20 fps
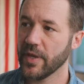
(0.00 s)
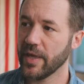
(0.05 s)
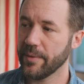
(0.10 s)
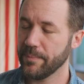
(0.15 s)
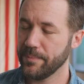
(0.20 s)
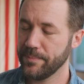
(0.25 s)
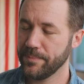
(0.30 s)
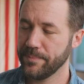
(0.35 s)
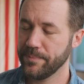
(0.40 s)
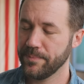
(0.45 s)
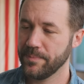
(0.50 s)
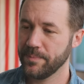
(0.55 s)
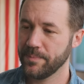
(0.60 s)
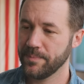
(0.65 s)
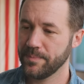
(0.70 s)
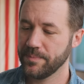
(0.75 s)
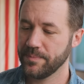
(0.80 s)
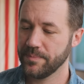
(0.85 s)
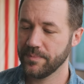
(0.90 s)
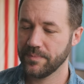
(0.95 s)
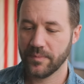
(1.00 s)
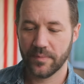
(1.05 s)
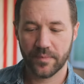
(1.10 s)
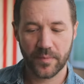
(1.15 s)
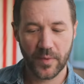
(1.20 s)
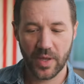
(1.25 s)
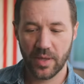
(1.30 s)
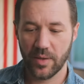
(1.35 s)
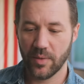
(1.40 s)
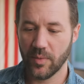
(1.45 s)
Yep.
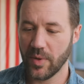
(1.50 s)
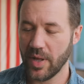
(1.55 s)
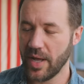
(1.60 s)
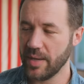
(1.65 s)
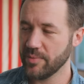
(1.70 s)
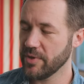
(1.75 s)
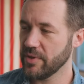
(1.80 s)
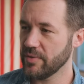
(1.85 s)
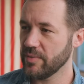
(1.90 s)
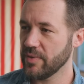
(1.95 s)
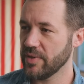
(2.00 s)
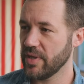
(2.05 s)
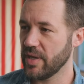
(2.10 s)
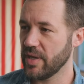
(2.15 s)
Well, I'm good with